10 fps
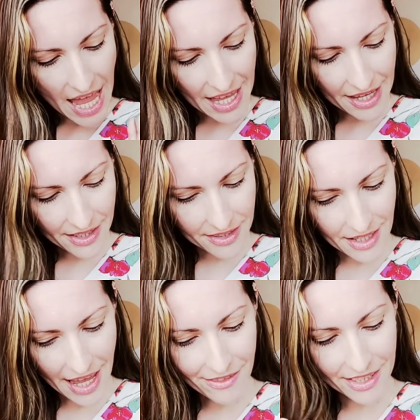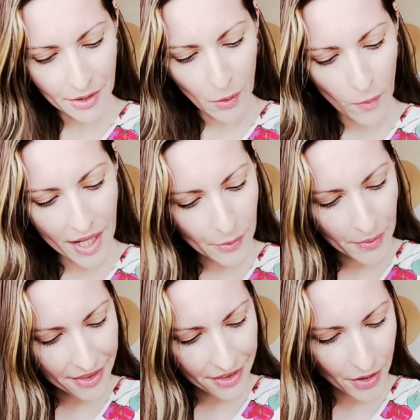and having their way
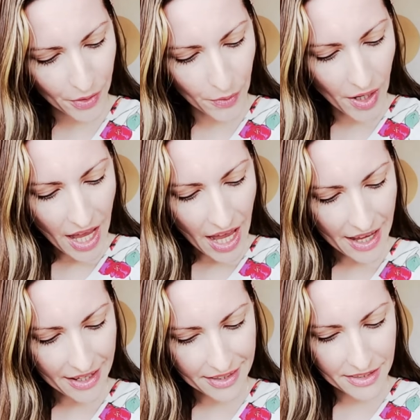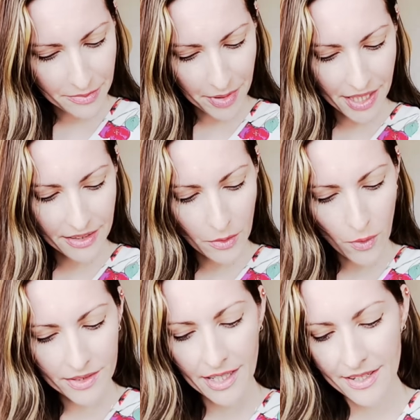with you and being the
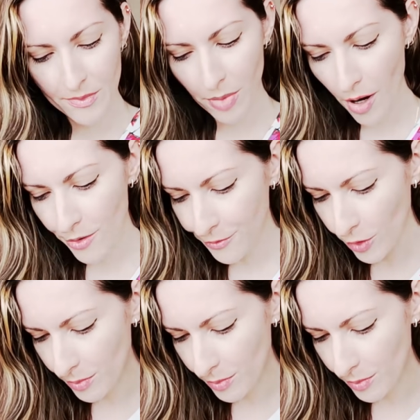one that is powerful,